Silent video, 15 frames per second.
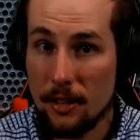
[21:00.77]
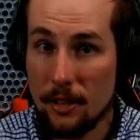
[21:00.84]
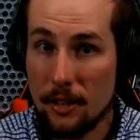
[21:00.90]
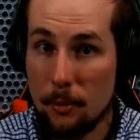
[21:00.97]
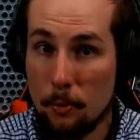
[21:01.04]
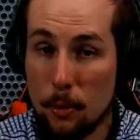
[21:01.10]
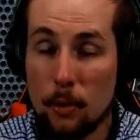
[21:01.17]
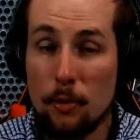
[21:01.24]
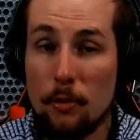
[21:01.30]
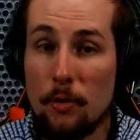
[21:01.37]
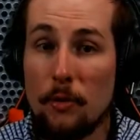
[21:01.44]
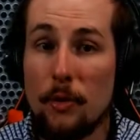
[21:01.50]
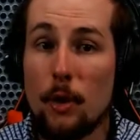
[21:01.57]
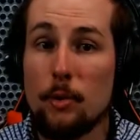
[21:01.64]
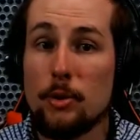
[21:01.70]
approve
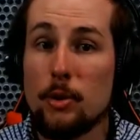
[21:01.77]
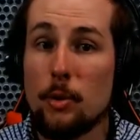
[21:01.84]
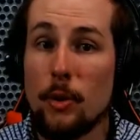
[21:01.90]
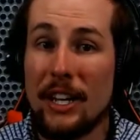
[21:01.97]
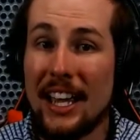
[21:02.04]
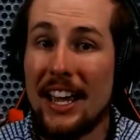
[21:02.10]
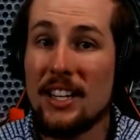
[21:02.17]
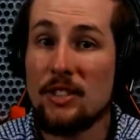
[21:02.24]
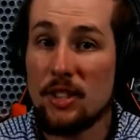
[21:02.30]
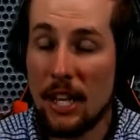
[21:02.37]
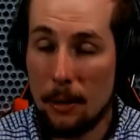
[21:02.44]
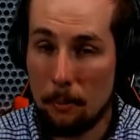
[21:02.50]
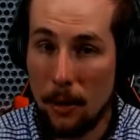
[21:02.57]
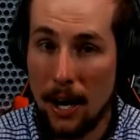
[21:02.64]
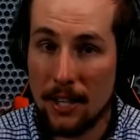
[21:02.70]
of those who engage in
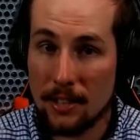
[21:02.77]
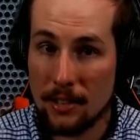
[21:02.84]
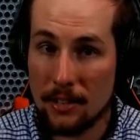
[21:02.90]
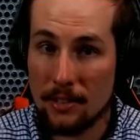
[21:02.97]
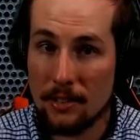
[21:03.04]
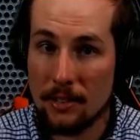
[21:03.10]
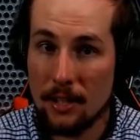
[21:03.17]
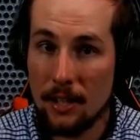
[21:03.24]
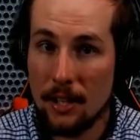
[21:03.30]
that practice